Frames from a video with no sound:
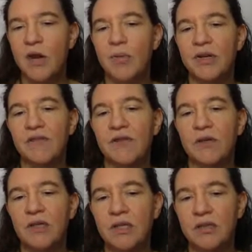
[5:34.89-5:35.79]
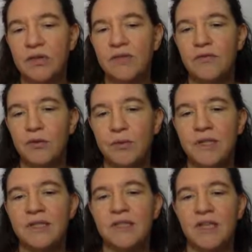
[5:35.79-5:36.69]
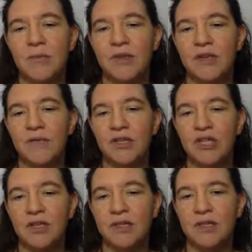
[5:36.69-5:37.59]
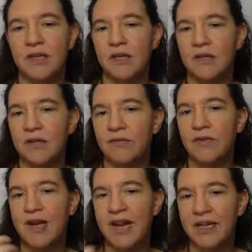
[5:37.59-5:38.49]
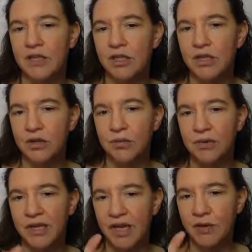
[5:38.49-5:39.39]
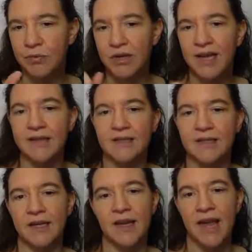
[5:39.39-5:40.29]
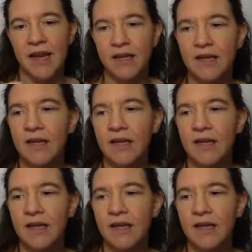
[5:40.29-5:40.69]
But if you need to invoke it something which is related to the input length, say n,